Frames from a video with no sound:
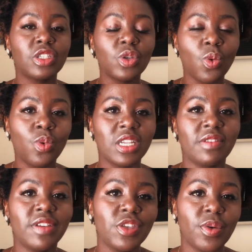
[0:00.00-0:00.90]
So
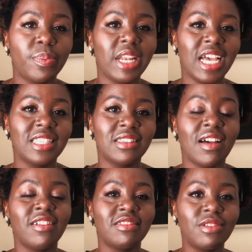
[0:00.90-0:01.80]
whatever your plans
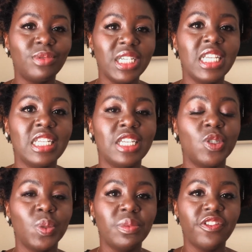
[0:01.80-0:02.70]
are, they really
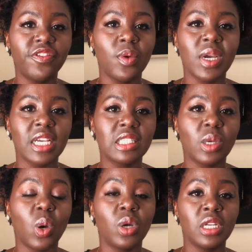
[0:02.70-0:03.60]
need to be focused
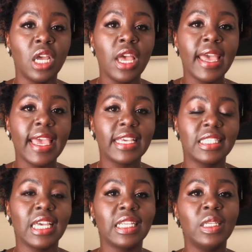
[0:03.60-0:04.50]
on
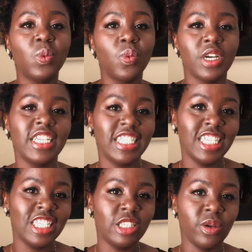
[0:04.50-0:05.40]
exactly what it
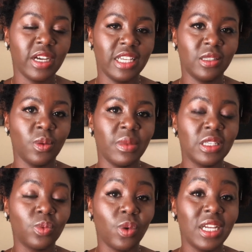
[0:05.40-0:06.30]
is your
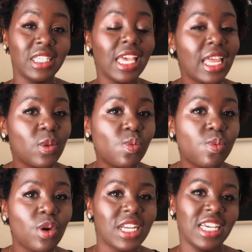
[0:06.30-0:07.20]
customers want and
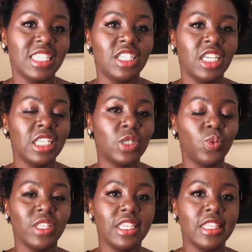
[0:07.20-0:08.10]
what has changed
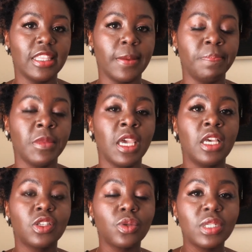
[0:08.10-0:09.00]
within them.
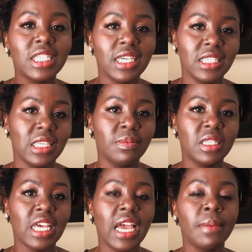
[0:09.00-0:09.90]
So take some
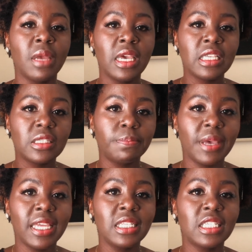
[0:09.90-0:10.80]
time,
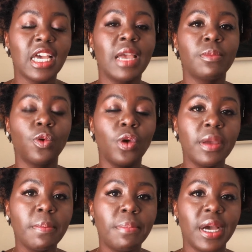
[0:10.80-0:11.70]
spend time
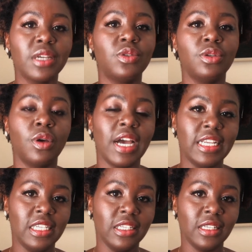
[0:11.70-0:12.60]
going back to your
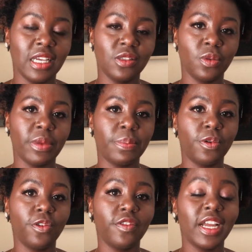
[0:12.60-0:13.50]
ideal customer
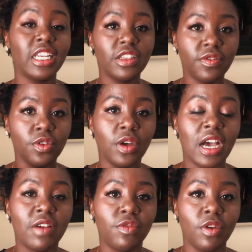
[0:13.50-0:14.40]
profile if you
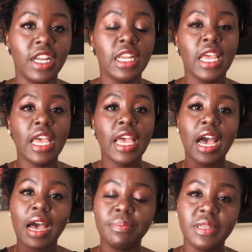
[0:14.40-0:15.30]
have one.
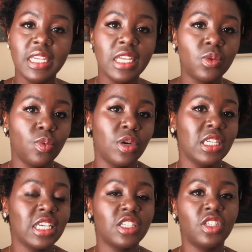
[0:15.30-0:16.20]
Update
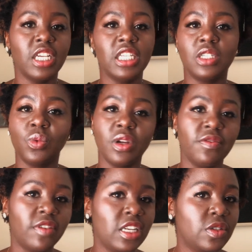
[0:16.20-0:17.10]
what has changed,
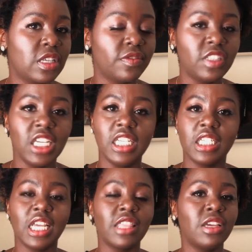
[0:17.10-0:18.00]
what values have
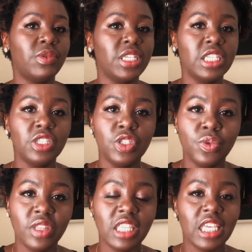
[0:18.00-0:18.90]
changed. Are they reading
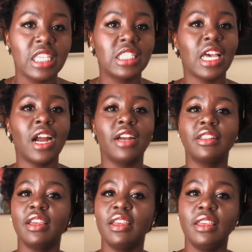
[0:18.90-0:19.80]
new things? Are
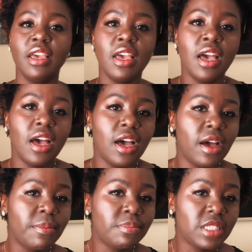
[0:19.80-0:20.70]
they
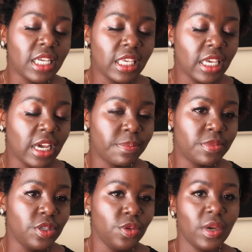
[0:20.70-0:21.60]
taking up
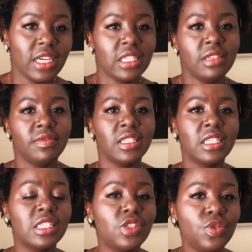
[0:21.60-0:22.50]
new
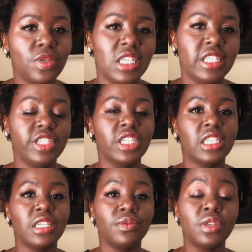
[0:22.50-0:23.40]
activities, new
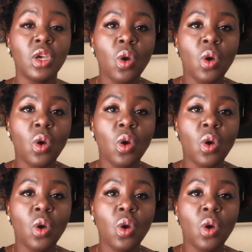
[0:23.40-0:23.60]
initiatives?